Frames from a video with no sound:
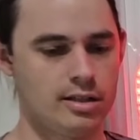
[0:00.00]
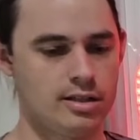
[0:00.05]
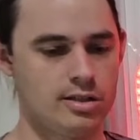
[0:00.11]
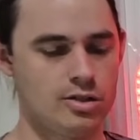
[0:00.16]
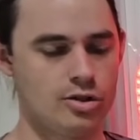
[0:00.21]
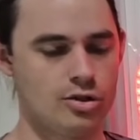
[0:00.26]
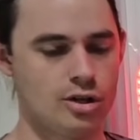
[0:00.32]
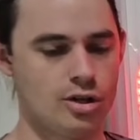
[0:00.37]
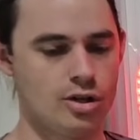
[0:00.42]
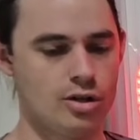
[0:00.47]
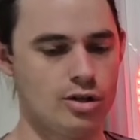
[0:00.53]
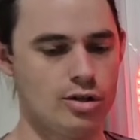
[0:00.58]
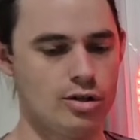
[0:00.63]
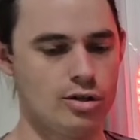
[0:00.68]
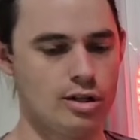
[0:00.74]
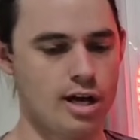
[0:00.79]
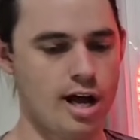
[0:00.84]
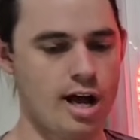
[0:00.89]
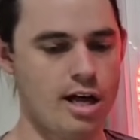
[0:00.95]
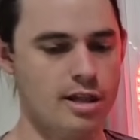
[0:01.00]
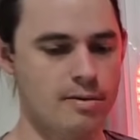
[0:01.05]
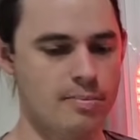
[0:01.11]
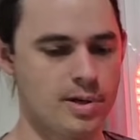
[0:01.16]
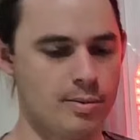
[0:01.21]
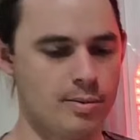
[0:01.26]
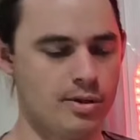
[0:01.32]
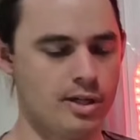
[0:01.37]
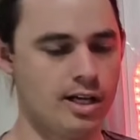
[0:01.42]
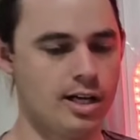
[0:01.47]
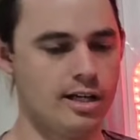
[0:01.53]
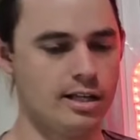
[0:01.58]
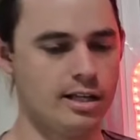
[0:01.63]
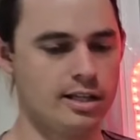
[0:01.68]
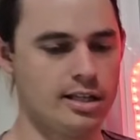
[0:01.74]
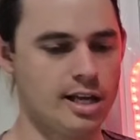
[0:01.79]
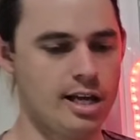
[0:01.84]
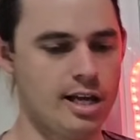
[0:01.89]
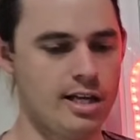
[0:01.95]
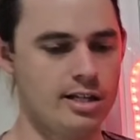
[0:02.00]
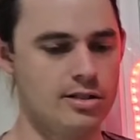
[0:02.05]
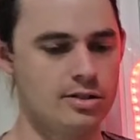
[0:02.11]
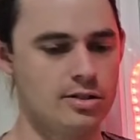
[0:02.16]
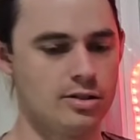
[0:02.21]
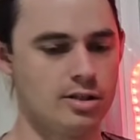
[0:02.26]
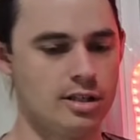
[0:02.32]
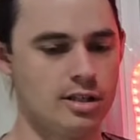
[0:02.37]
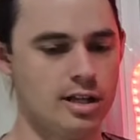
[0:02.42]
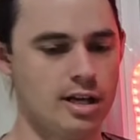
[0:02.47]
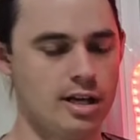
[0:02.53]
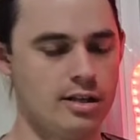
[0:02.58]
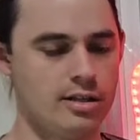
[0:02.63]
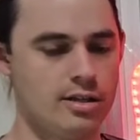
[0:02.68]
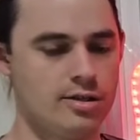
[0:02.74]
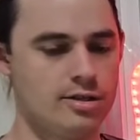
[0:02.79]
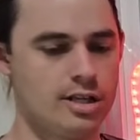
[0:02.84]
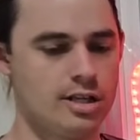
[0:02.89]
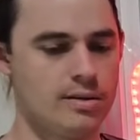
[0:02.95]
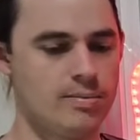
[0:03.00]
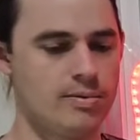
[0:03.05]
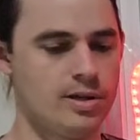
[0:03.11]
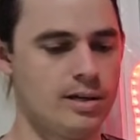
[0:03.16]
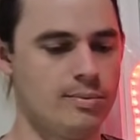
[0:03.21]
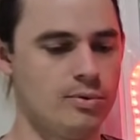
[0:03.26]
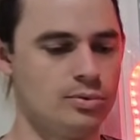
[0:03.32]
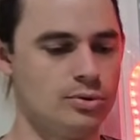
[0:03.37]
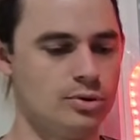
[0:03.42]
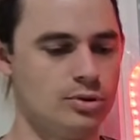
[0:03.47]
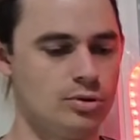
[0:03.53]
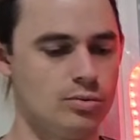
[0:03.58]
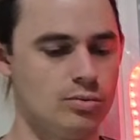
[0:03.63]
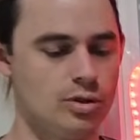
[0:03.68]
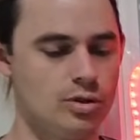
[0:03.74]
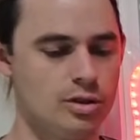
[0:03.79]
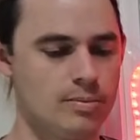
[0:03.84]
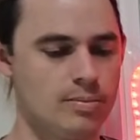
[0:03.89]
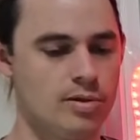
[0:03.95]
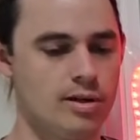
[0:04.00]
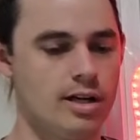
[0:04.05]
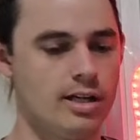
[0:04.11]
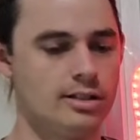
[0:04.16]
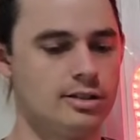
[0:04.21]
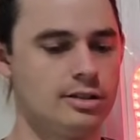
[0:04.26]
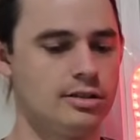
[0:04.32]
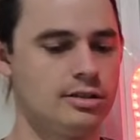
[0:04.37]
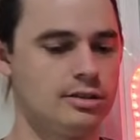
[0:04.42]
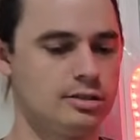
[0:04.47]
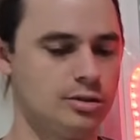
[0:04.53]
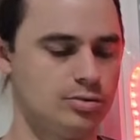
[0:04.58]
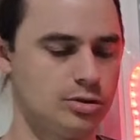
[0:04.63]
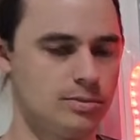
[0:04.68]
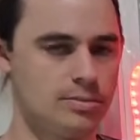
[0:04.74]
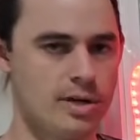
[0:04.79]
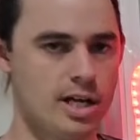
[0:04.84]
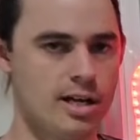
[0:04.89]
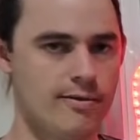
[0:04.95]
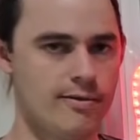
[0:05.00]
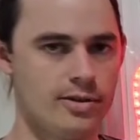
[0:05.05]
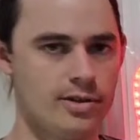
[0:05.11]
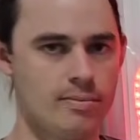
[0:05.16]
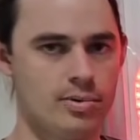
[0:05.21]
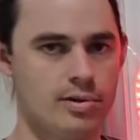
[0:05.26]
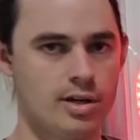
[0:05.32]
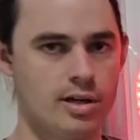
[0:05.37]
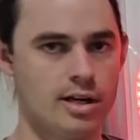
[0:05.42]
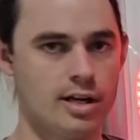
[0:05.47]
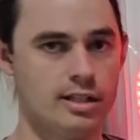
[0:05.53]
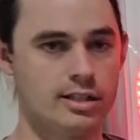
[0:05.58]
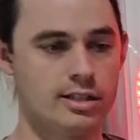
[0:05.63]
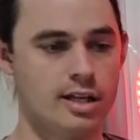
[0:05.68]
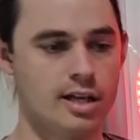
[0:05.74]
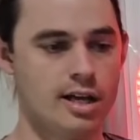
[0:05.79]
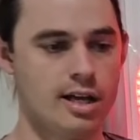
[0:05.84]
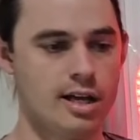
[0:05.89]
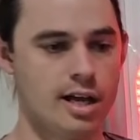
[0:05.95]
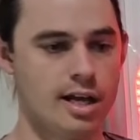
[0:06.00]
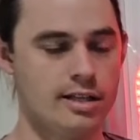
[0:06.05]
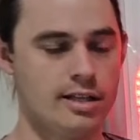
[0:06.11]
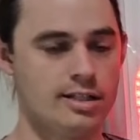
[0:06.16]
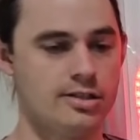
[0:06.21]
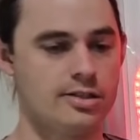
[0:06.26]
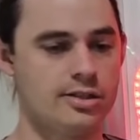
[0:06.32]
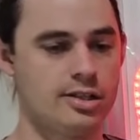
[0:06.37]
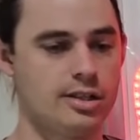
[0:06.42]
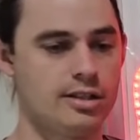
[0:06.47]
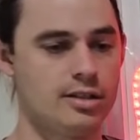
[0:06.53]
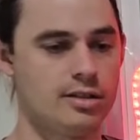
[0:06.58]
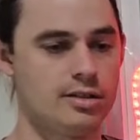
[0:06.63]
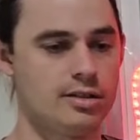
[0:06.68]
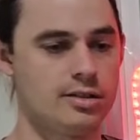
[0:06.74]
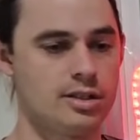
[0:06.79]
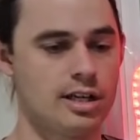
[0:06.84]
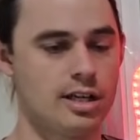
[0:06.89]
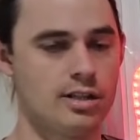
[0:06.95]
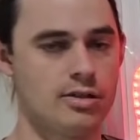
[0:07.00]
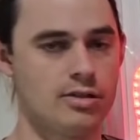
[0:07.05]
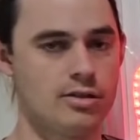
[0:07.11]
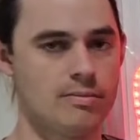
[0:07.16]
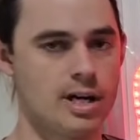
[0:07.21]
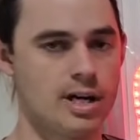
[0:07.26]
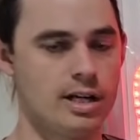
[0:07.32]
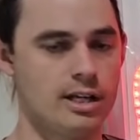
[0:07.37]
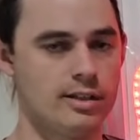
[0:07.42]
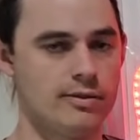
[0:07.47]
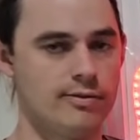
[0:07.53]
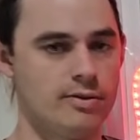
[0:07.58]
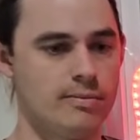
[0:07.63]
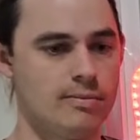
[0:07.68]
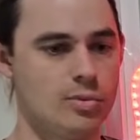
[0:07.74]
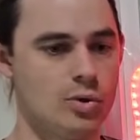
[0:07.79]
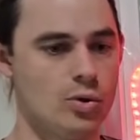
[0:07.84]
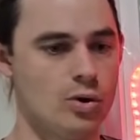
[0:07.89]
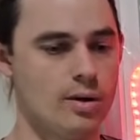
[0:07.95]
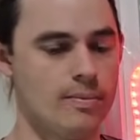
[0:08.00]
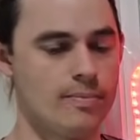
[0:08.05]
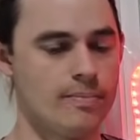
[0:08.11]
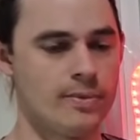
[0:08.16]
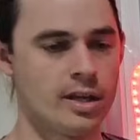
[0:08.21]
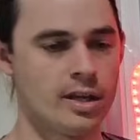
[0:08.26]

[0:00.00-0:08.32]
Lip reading: so other people can't get their hands on it, and those other people still want the product, so there's still demand for the product, and they sell it on the secondary market for more.